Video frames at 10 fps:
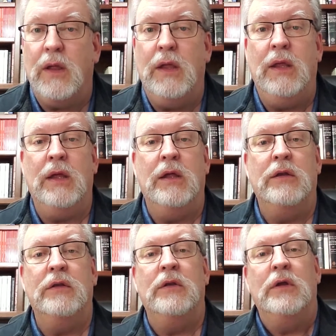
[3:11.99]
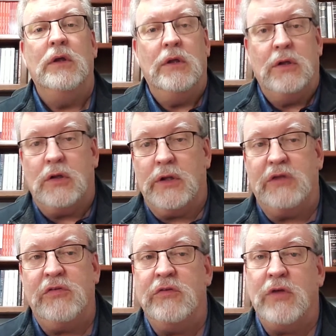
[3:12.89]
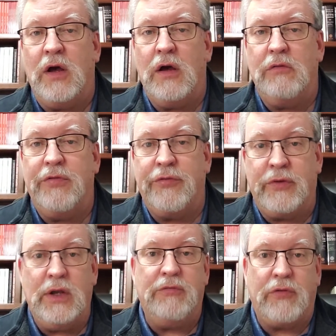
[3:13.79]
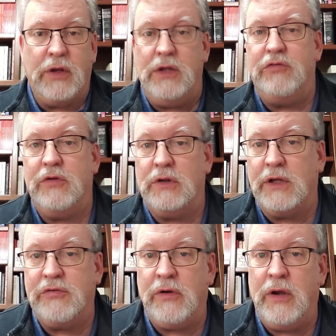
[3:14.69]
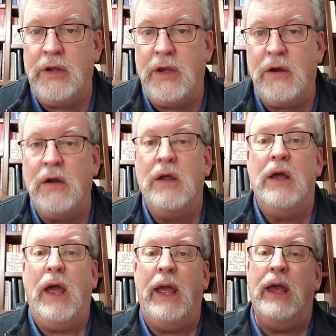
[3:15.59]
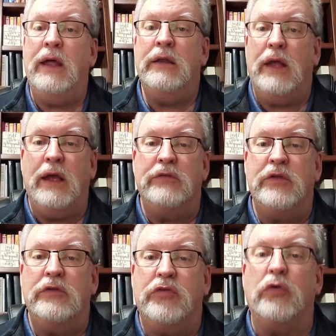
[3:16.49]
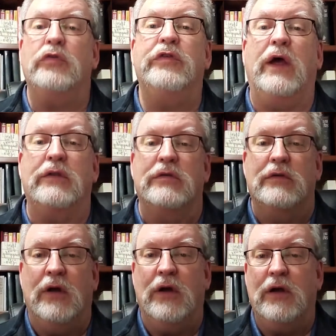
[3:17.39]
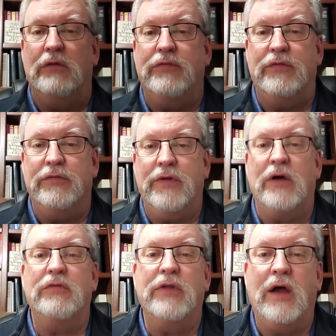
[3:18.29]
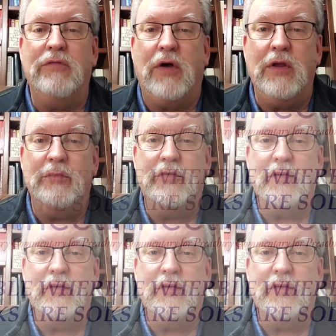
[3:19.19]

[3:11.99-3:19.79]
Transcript: in collections of 3 for each lectionary year, and as a total set of 9 volumes